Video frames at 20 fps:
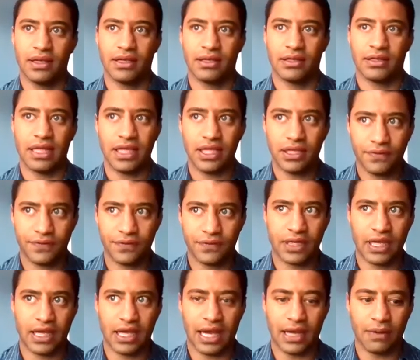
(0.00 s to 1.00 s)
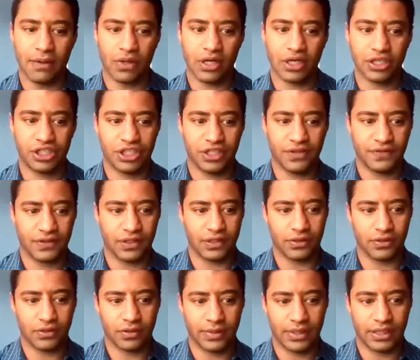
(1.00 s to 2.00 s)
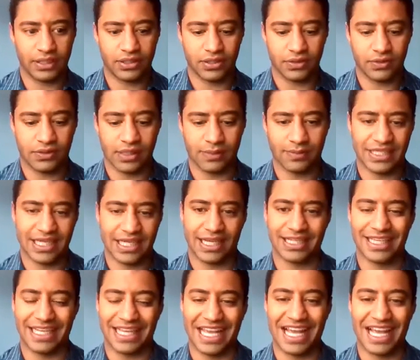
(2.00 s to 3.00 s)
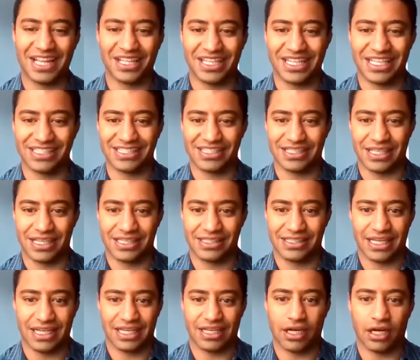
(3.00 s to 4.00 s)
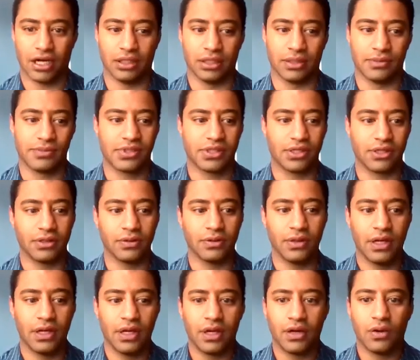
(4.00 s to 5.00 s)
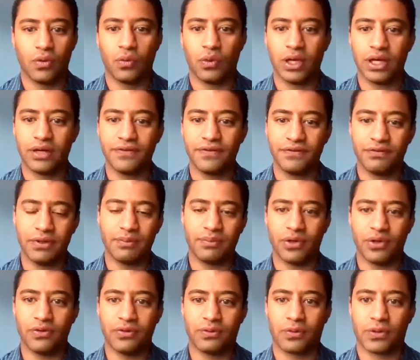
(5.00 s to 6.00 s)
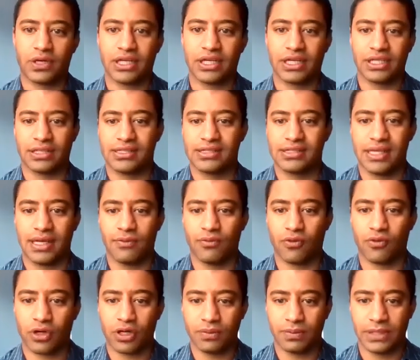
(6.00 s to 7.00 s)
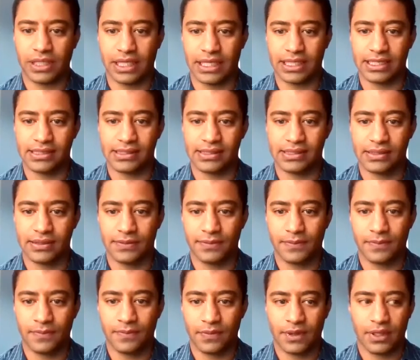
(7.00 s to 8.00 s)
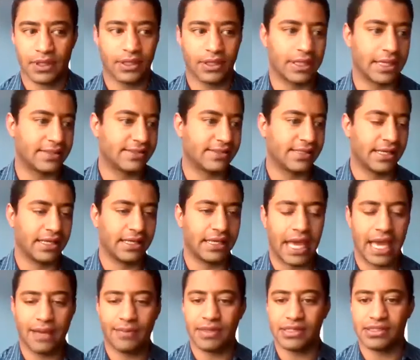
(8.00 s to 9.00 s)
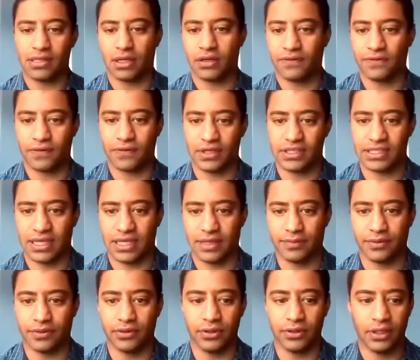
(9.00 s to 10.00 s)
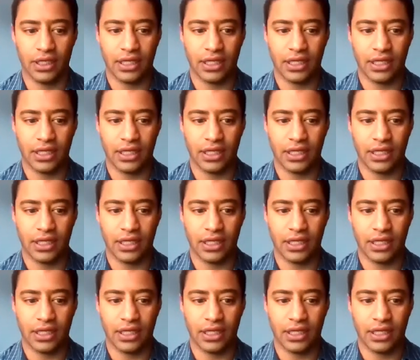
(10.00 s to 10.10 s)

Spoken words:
thank you for that. I want to shift a little bit to some technicalities, as I call them. So what if we both work at the same workplace? Let's say Amazon, for example,